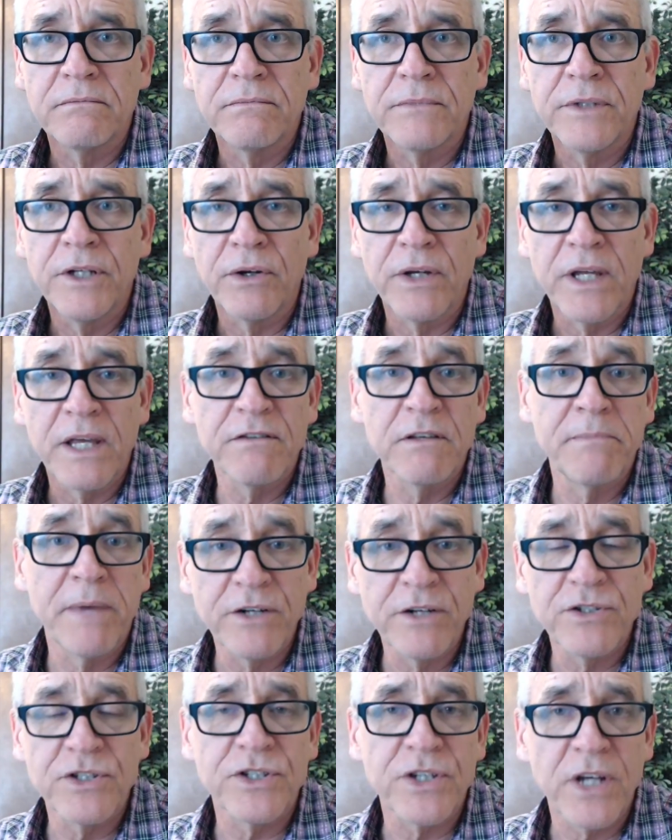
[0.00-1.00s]
you know give them
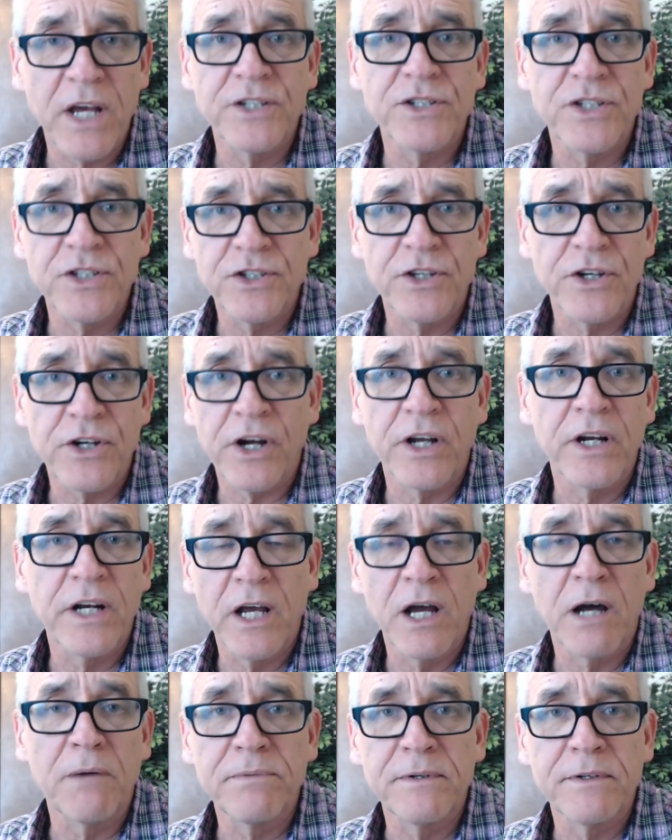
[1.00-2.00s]
exercises that are going to
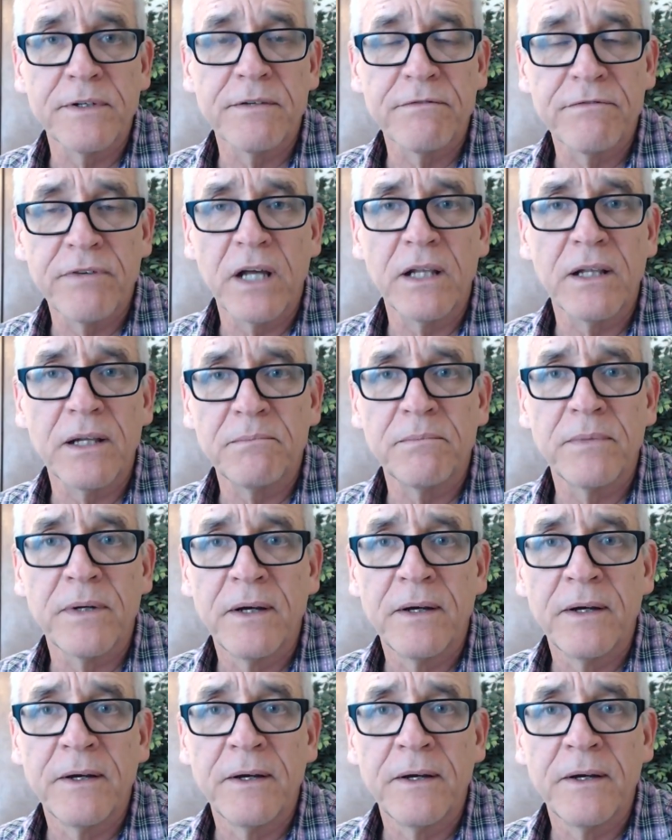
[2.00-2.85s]
help them develop